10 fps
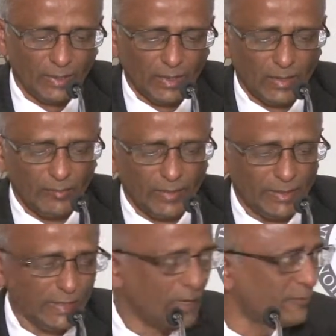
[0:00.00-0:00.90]
In
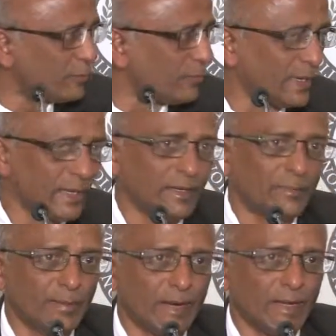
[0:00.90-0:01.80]
terms of what
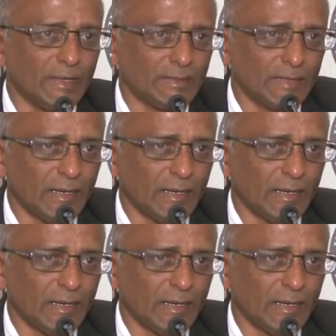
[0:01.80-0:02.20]
enterprise